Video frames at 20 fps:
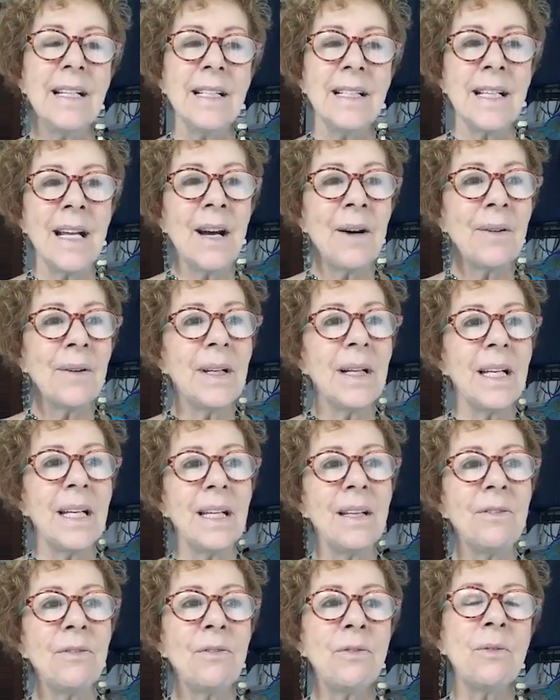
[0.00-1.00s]
Now,
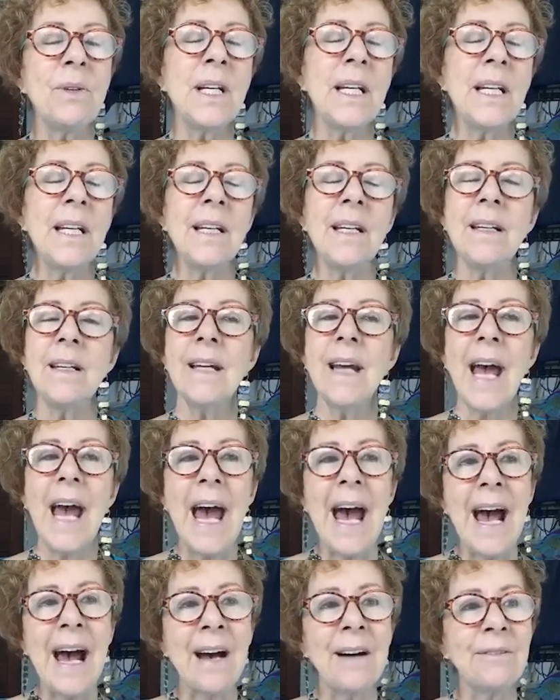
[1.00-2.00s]
if we
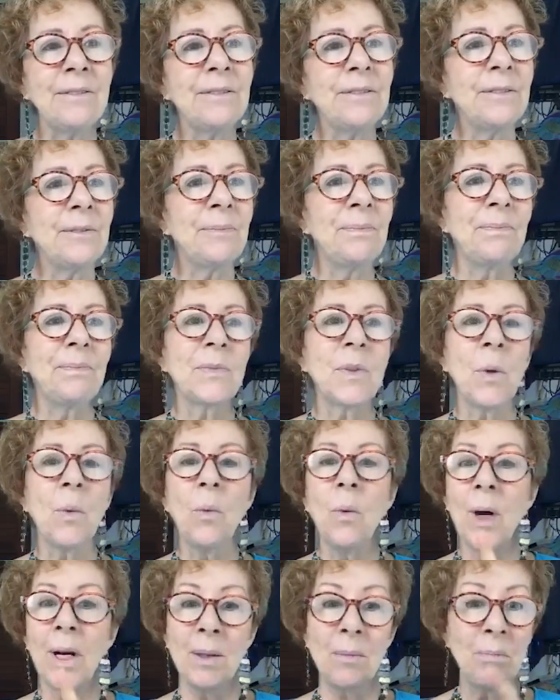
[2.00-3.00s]
have
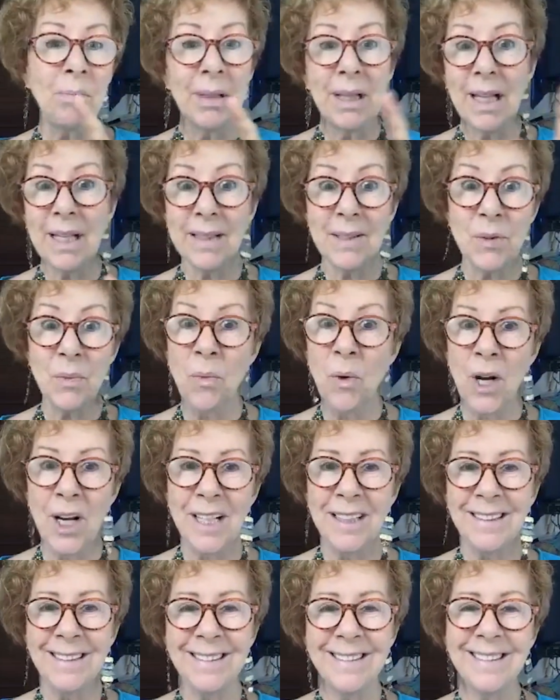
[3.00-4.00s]
1 plus
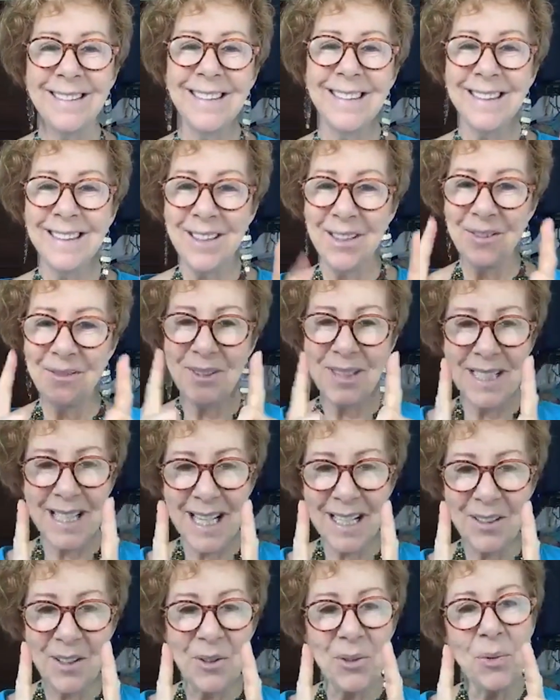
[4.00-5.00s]
1, if we
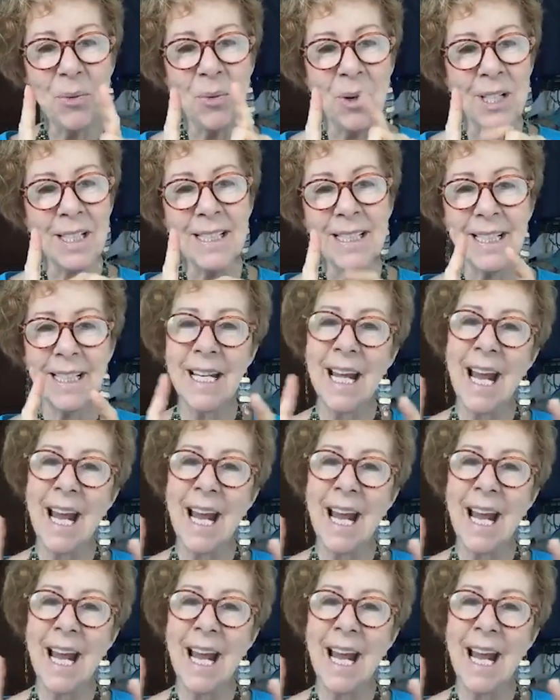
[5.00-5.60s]
take those ones and